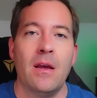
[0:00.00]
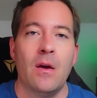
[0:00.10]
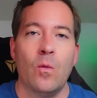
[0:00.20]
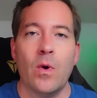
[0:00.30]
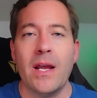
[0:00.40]

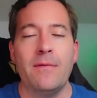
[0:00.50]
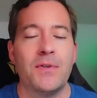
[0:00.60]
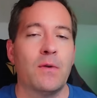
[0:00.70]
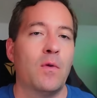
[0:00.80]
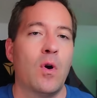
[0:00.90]
What kind of
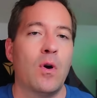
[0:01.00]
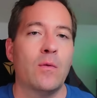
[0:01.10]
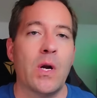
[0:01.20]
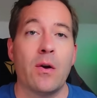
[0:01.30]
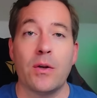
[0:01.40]
server
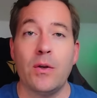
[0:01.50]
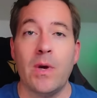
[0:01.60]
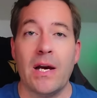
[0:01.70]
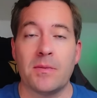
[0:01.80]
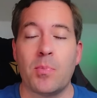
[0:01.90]
hardware are you
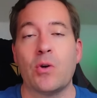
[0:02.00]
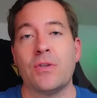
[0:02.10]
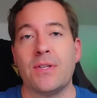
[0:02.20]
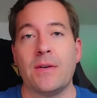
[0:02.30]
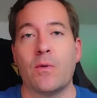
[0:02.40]
guys
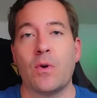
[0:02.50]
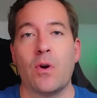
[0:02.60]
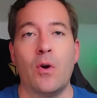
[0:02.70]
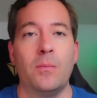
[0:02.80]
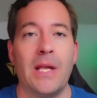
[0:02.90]
purchasing for
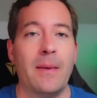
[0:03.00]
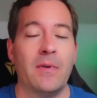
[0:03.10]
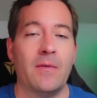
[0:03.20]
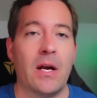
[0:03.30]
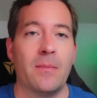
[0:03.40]
your home lab
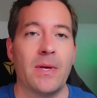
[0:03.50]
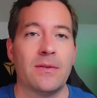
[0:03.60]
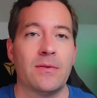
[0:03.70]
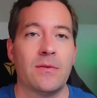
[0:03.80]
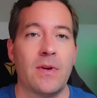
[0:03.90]

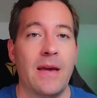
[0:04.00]
environments?